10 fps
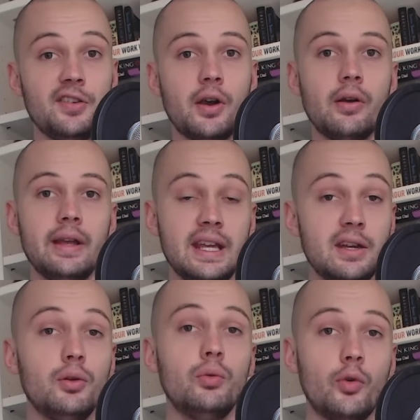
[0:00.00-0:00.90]
in
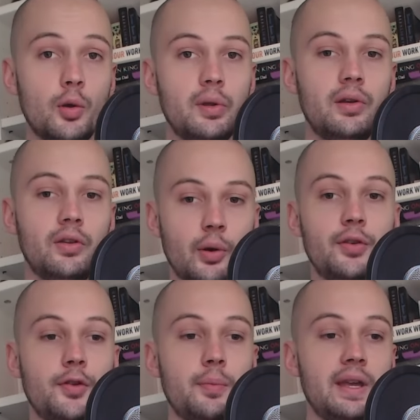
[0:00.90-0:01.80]
Roman
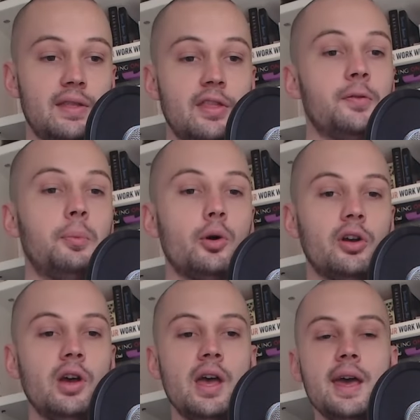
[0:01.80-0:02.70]
Stoicism in this
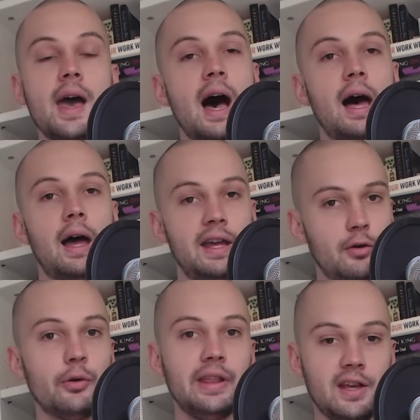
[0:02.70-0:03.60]
book uh, in
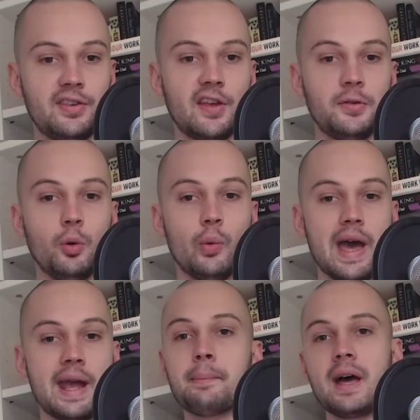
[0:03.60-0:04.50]
a really accessible
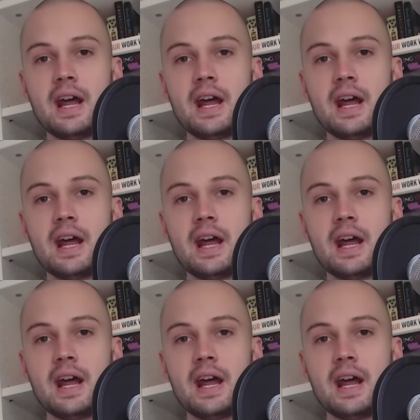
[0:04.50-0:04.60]
way,